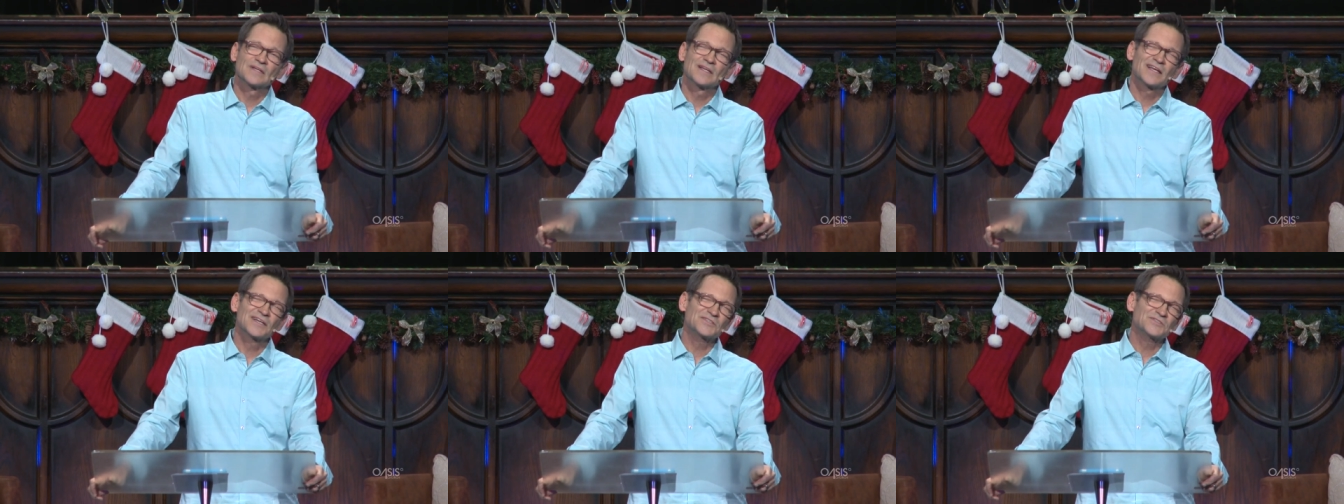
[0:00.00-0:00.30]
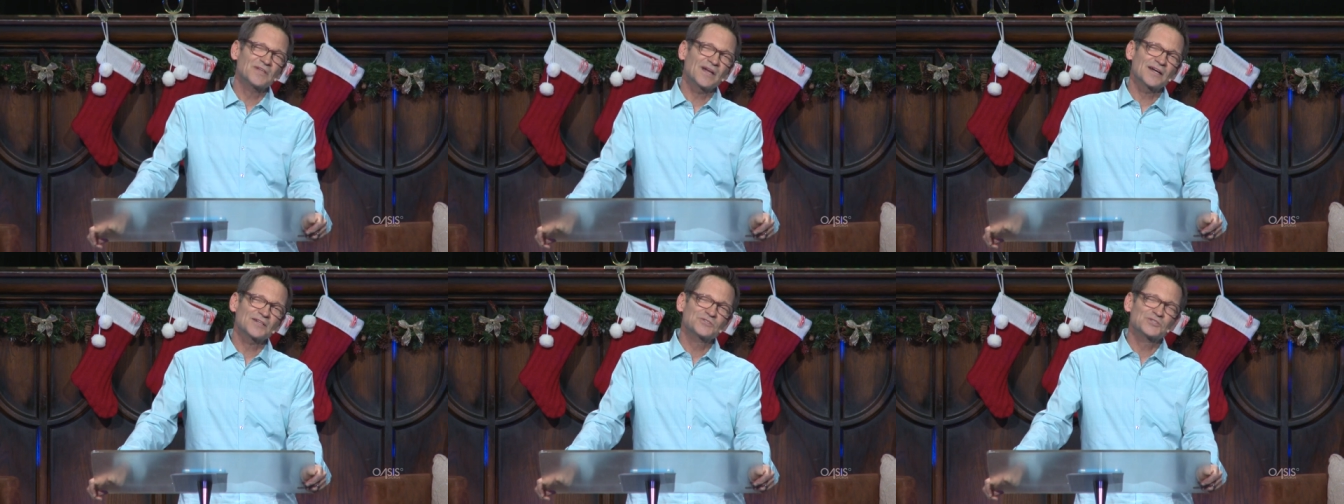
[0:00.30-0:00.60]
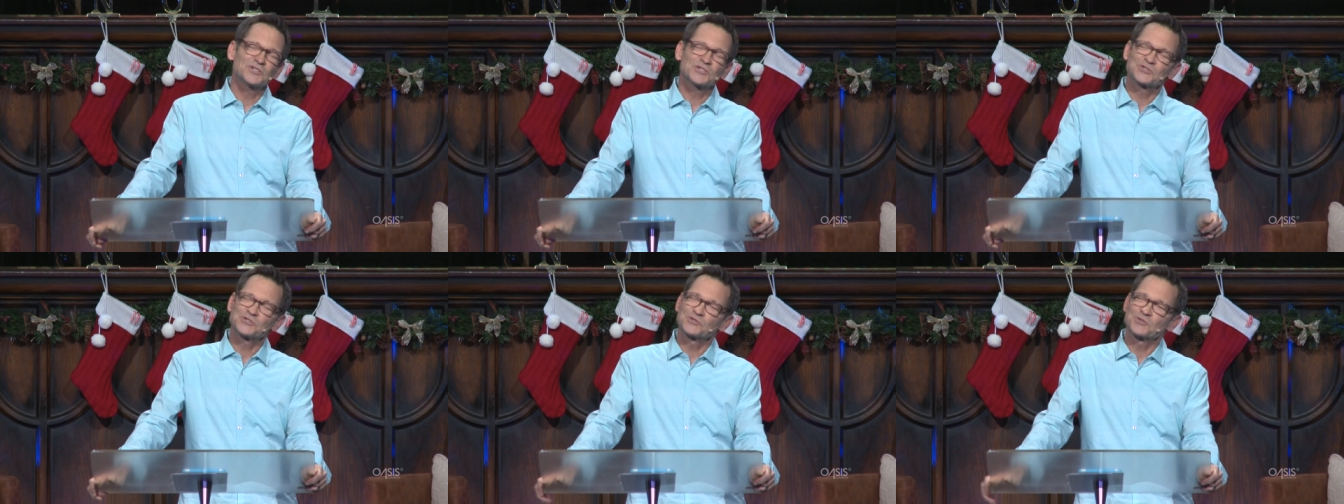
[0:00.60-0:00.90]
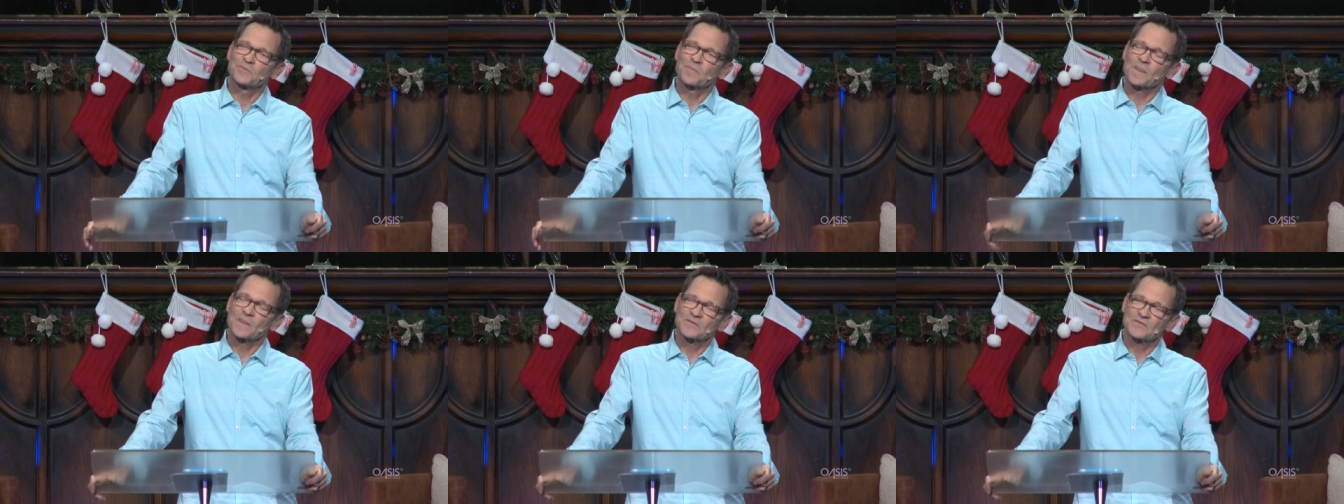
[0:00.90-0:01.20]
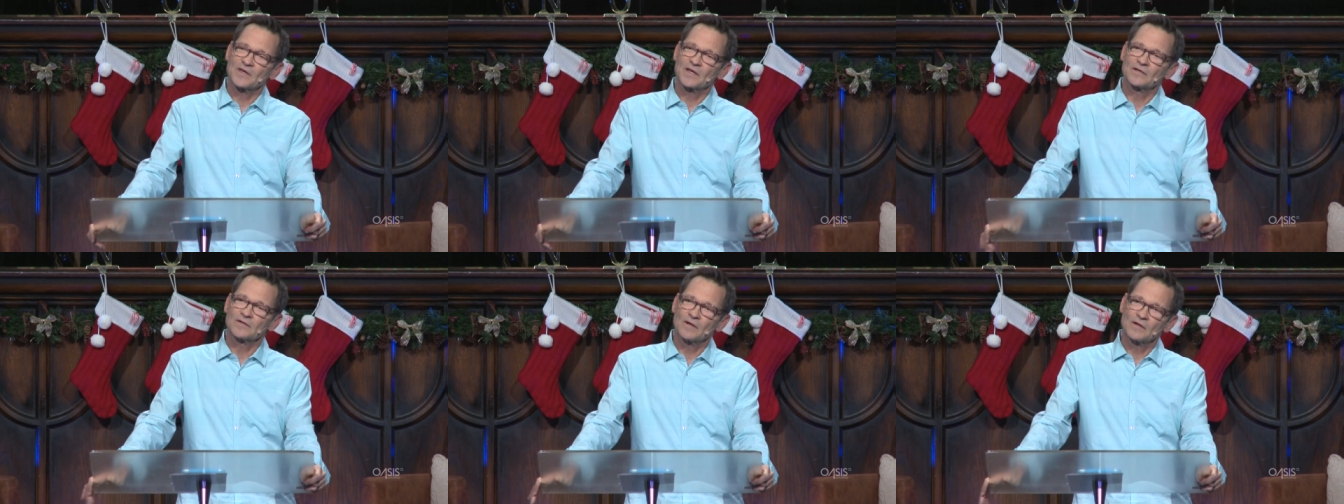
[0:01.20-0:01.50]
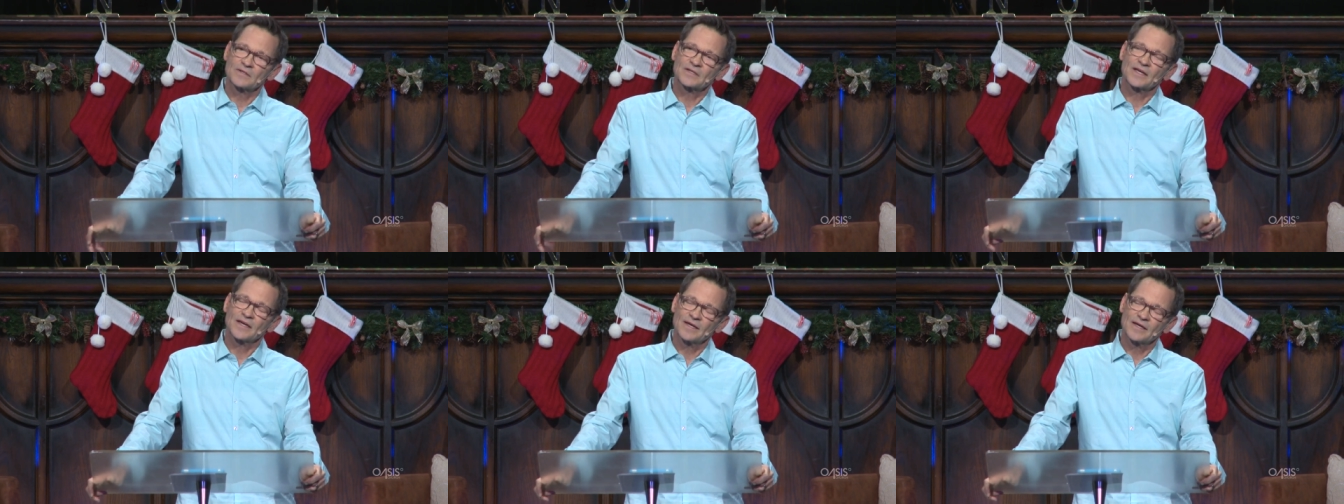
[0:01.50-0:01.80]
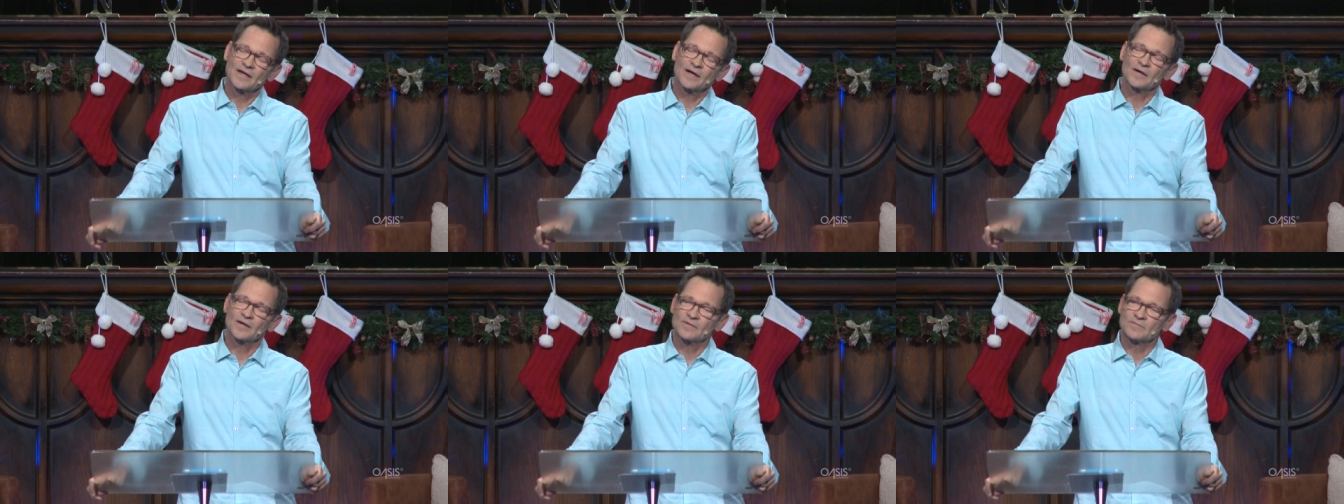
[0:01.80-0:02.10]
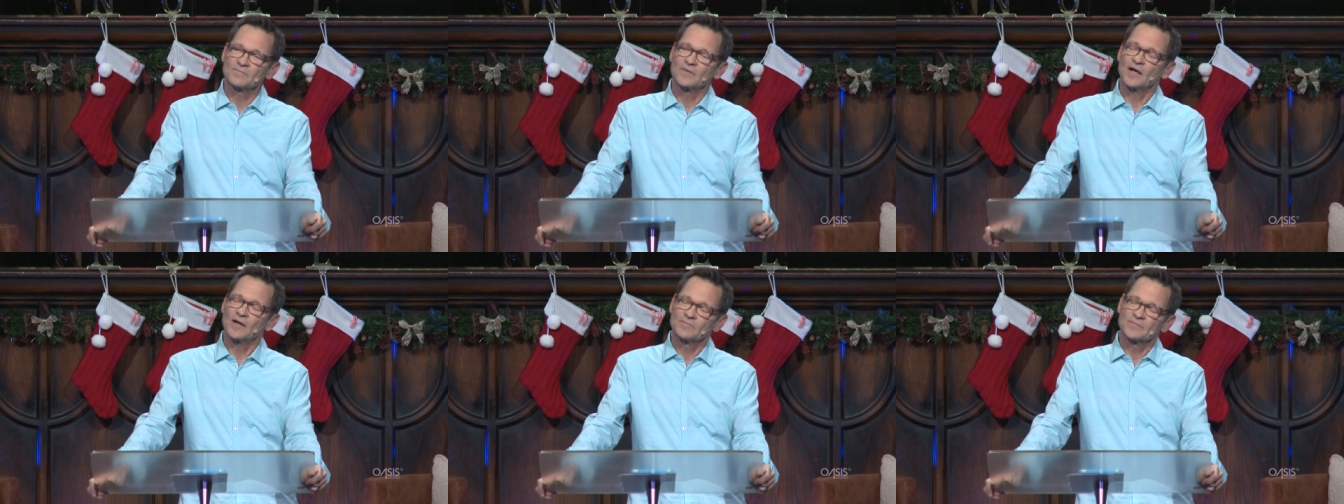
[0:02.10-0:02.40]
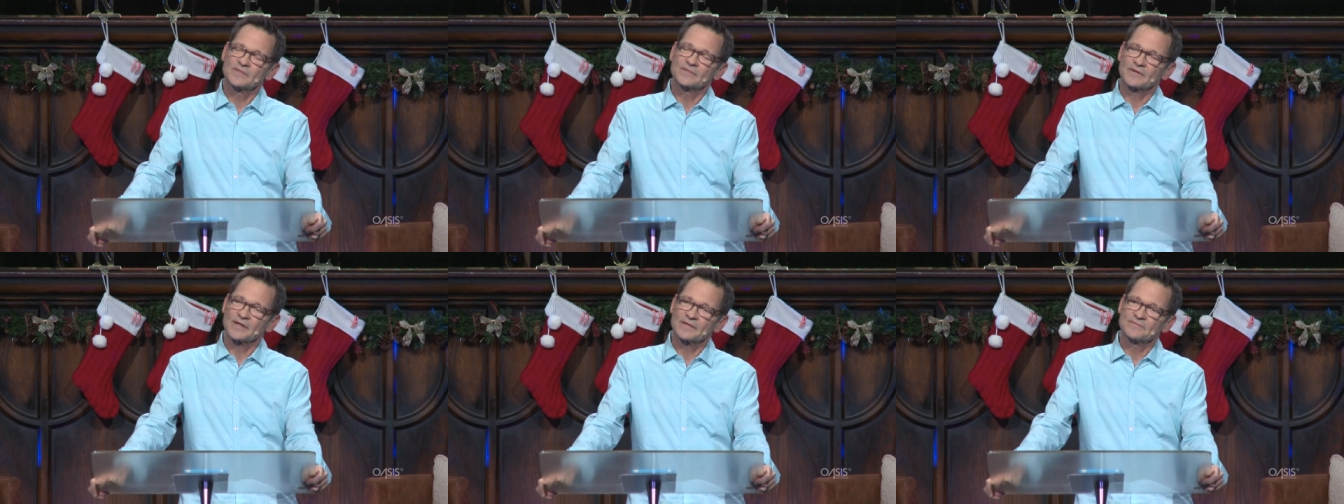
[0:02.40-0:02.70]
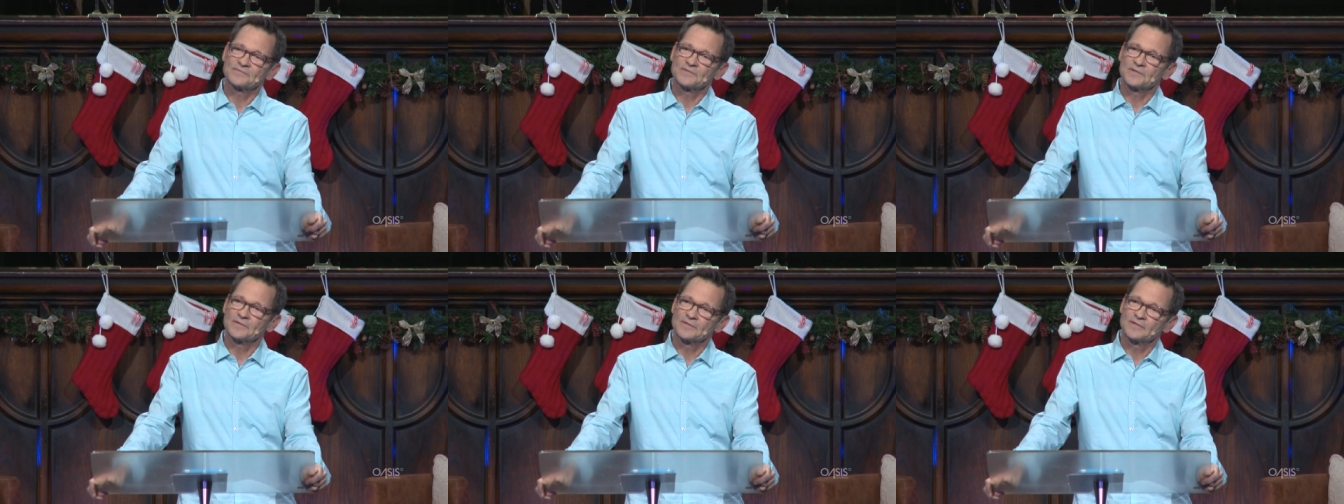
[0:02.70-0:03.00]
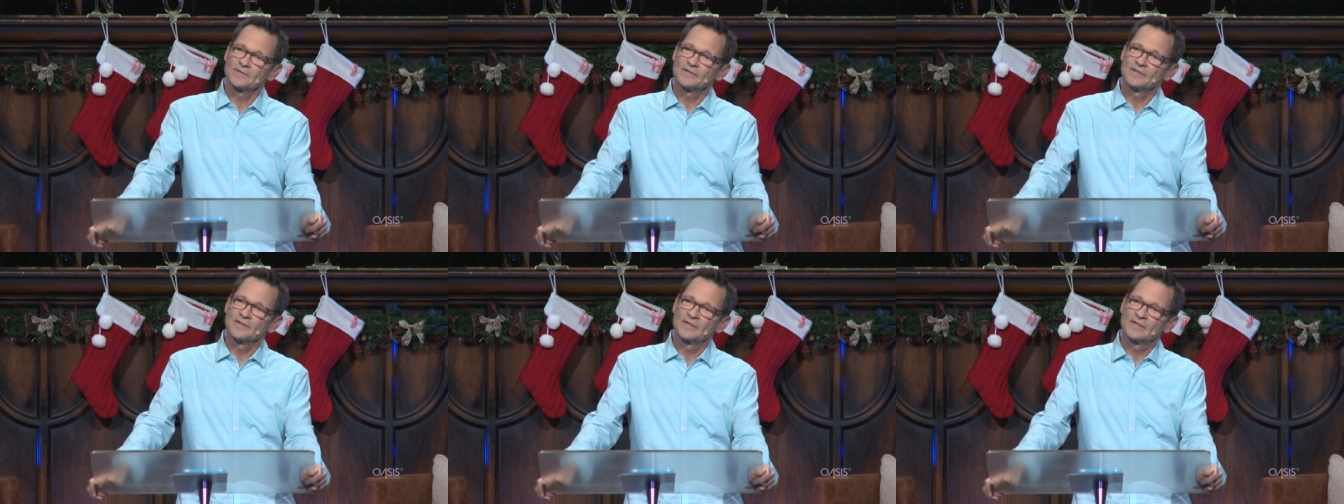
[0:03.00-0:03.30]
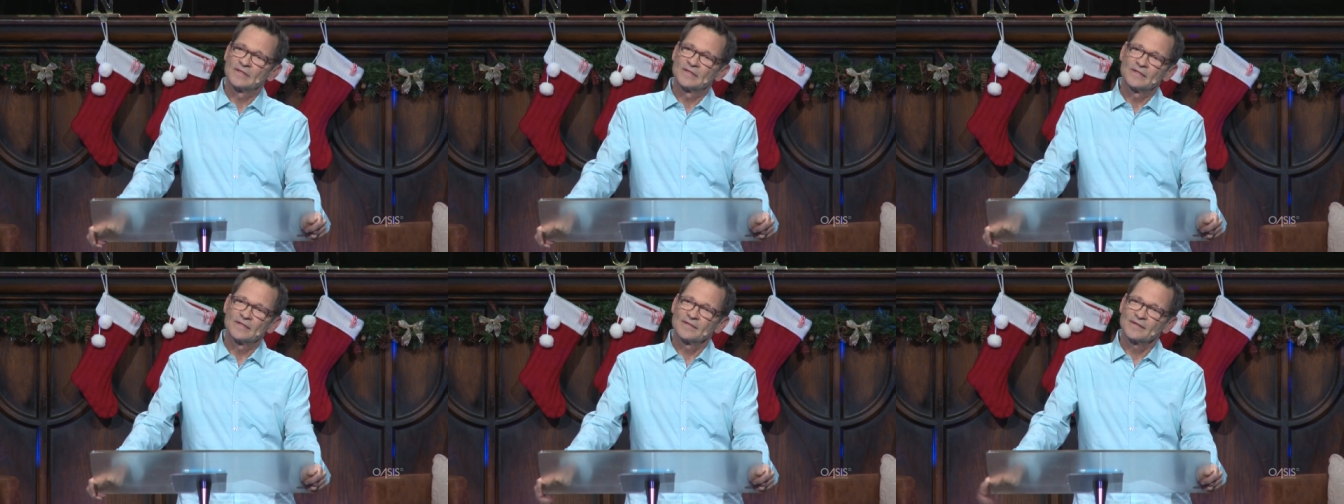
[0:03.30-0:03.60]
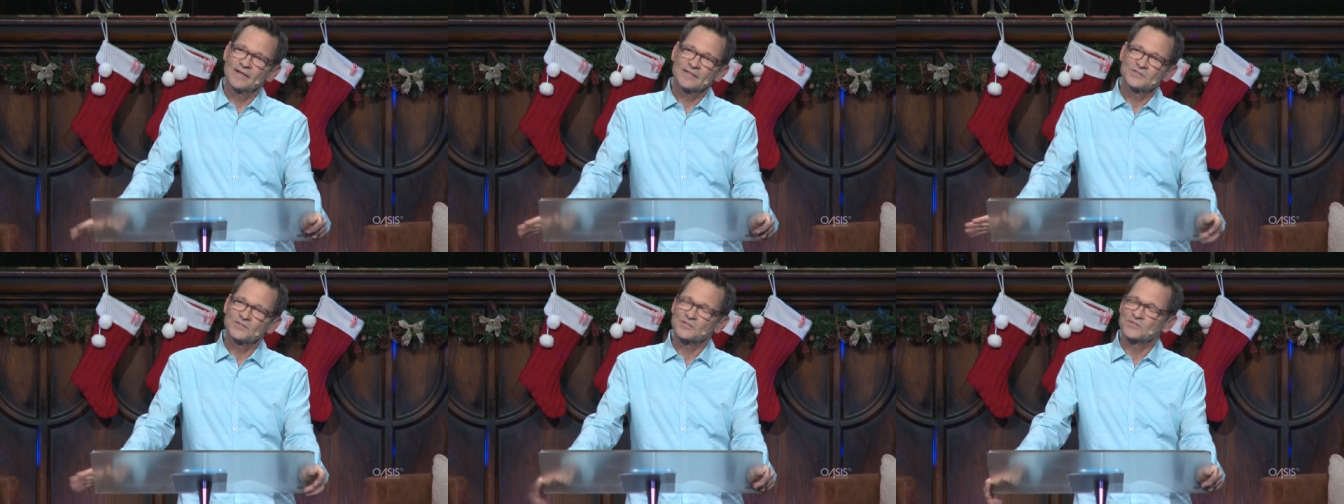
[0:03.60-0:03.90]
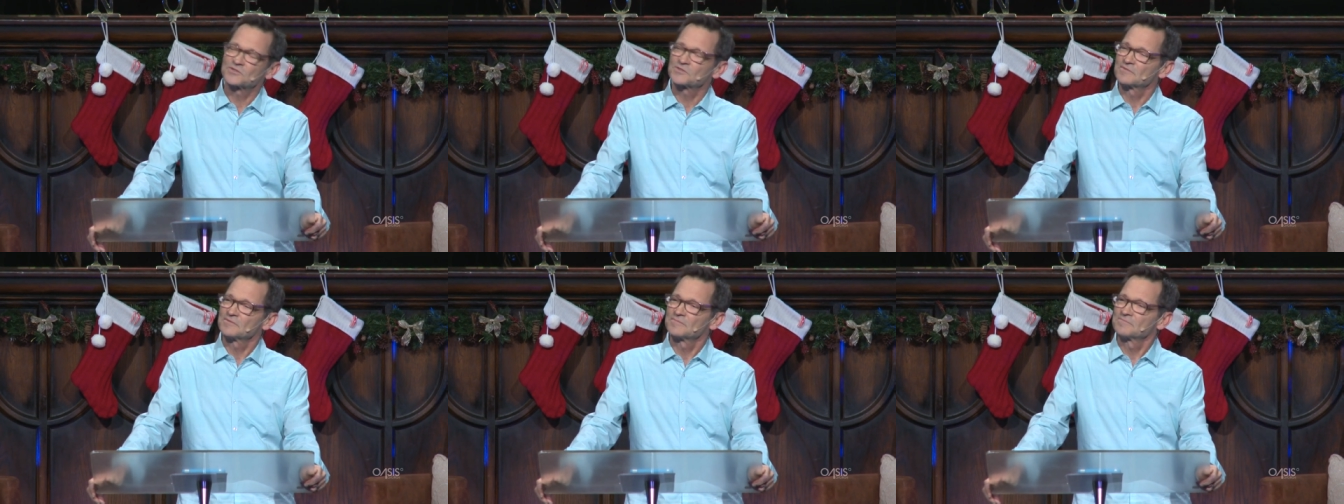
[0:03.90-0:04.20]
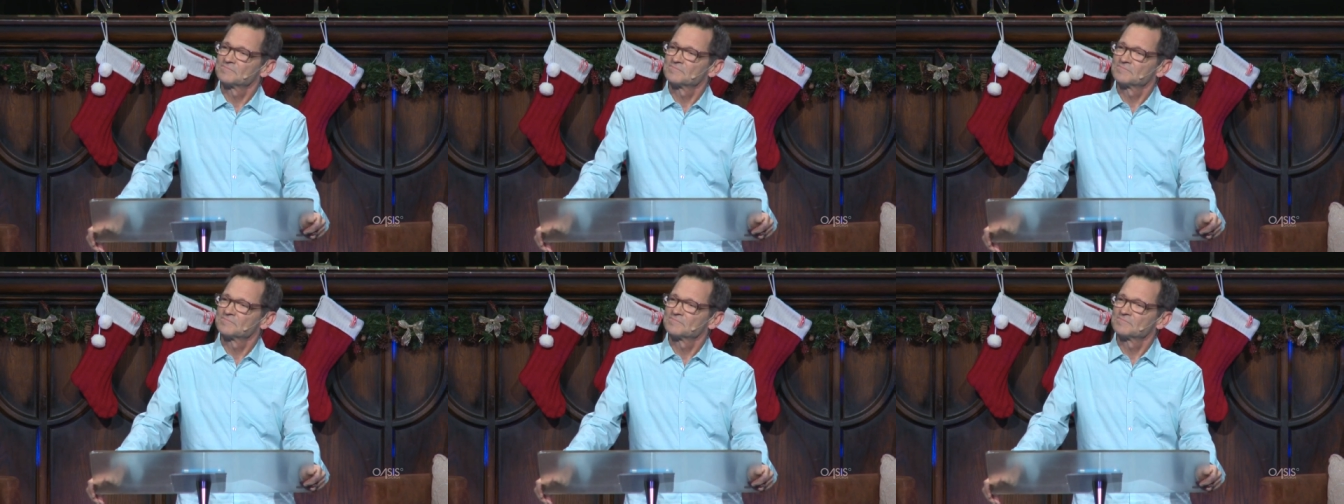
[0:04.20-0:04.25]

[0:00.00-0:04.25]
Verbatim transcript: It's not just saying, okay, I'll, I'll be grateful, not just